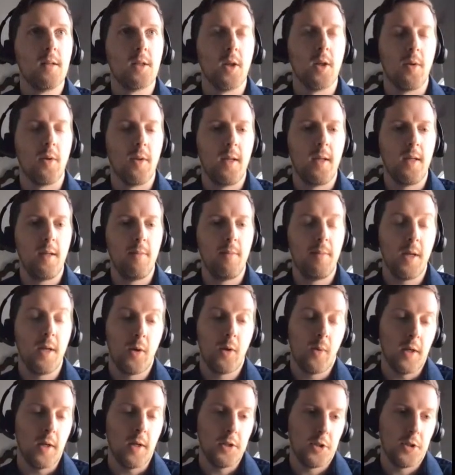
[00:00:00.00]
So the big
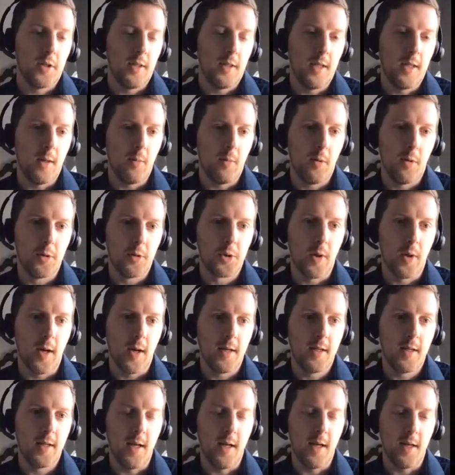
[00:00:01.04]
question that we were
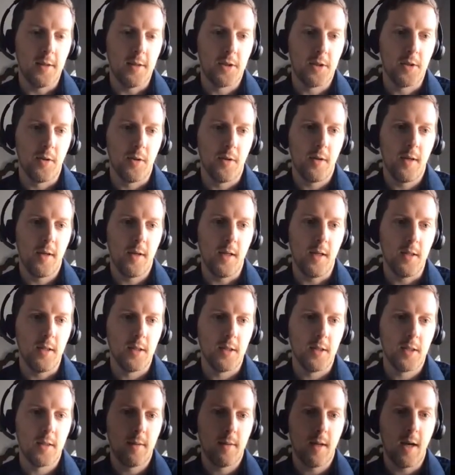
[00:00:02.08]
trying to answer
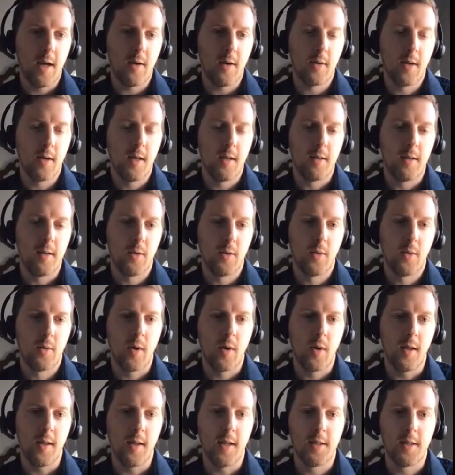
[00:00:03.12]
is how can
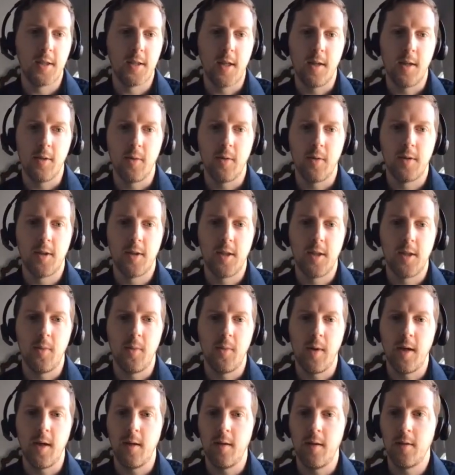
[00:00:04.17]
Great Lakes St. Lawrence
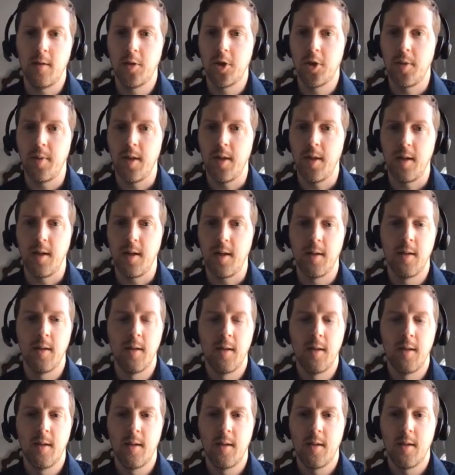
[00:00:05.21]
Seaway shipping
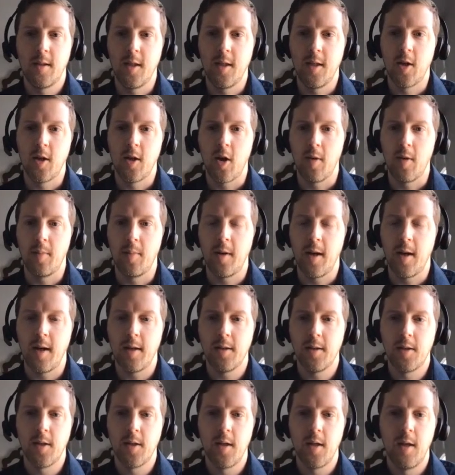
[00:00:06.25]

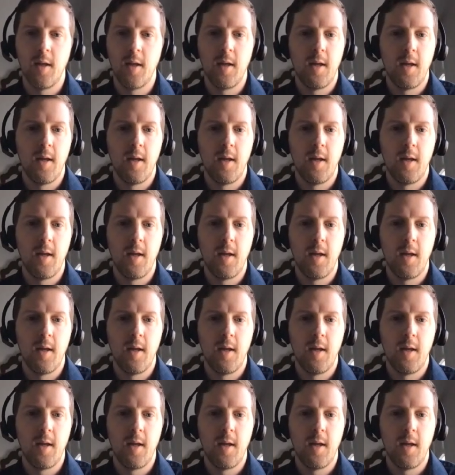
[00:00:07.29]
decarbonize?